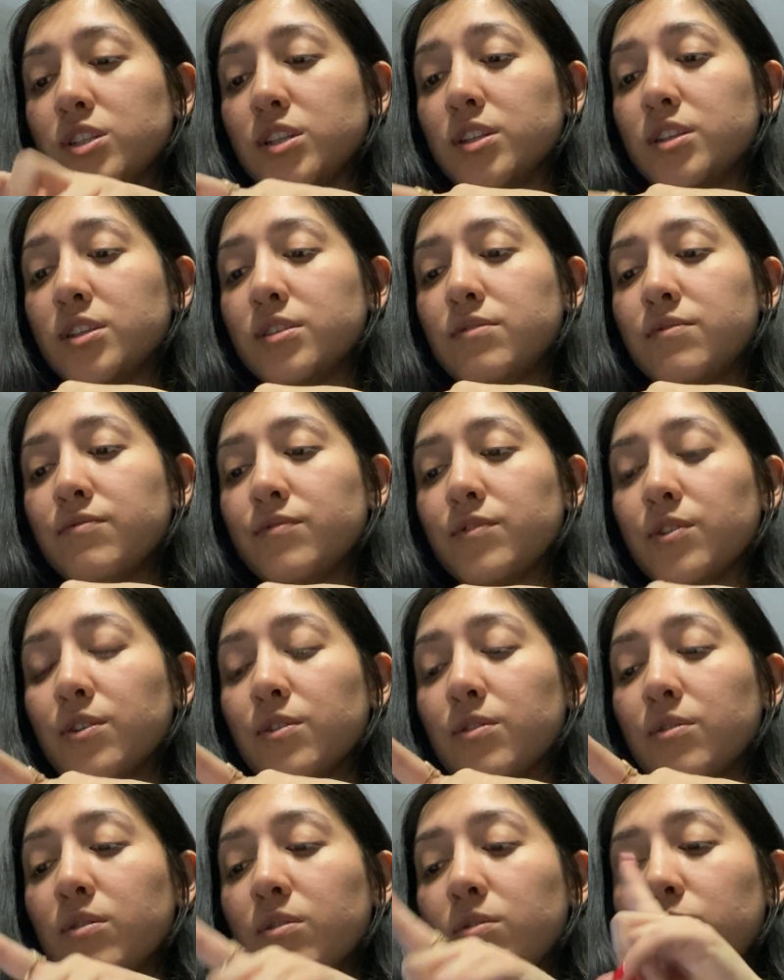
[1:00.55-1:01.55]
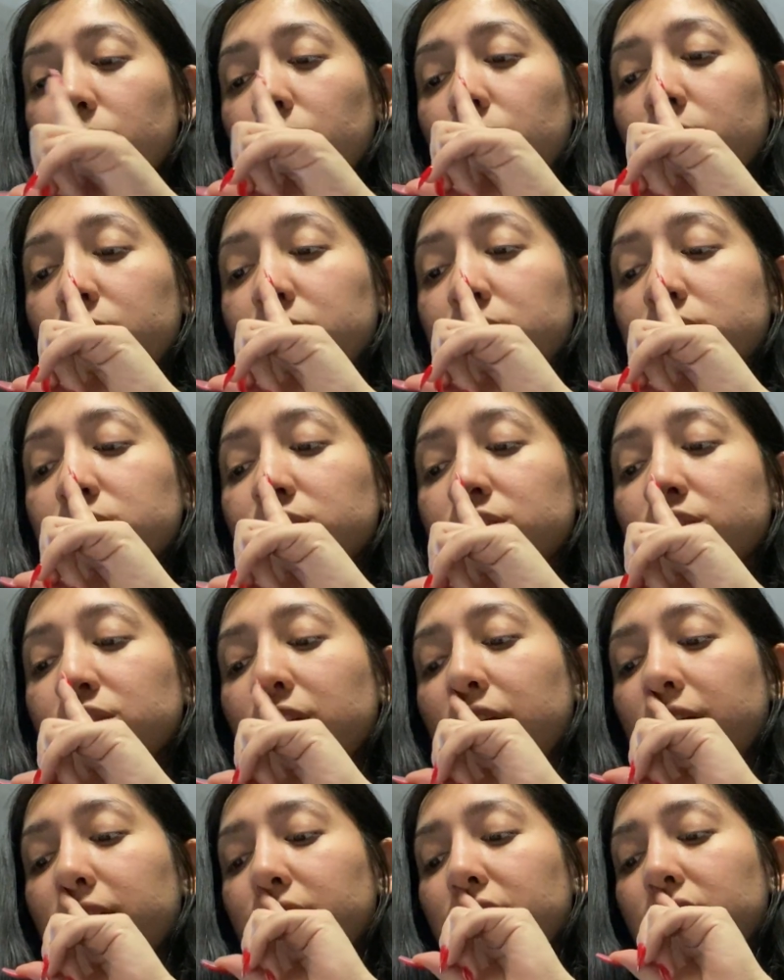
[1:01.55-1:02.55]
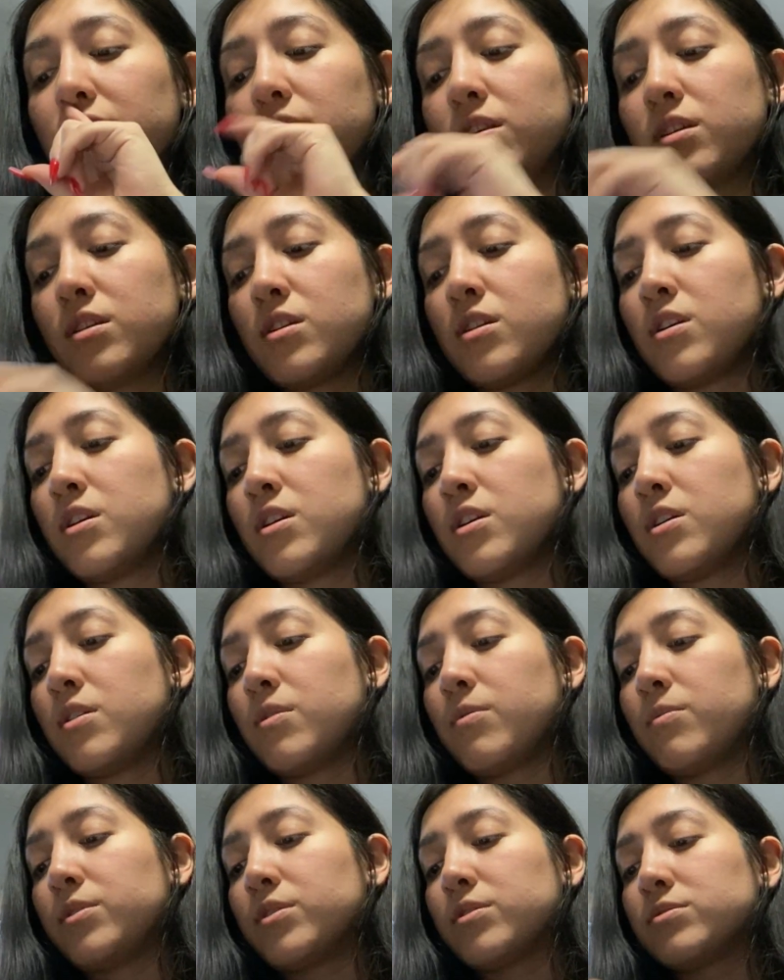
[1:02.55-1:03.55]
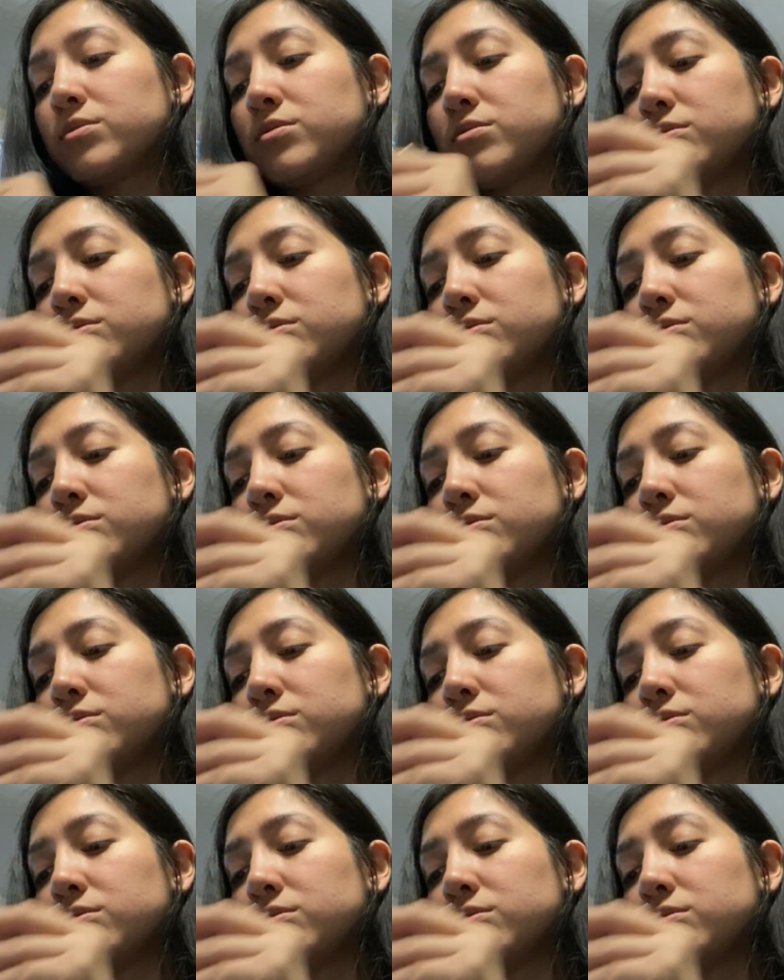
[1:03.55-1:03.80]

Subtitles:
needed for one certain ion, we also